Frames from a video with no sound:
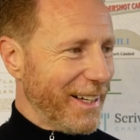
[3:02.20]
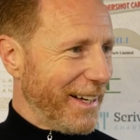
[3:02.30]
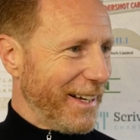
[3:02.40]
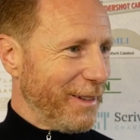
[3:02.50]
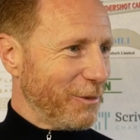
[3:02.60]

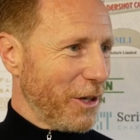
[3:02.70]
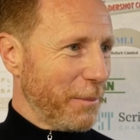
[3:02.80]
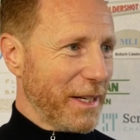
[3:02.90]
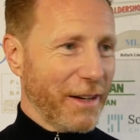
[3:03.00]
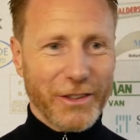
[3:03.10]
So it'll
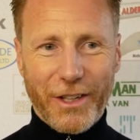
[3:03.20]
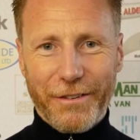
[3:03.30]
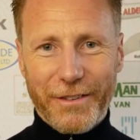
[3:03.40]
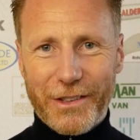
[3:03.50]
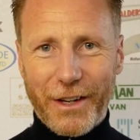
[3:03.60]
be another
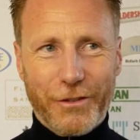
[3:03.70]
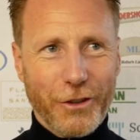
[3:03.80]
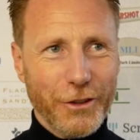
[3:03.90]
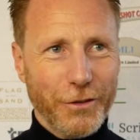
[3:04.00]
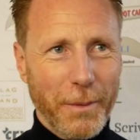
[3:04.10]
tough choice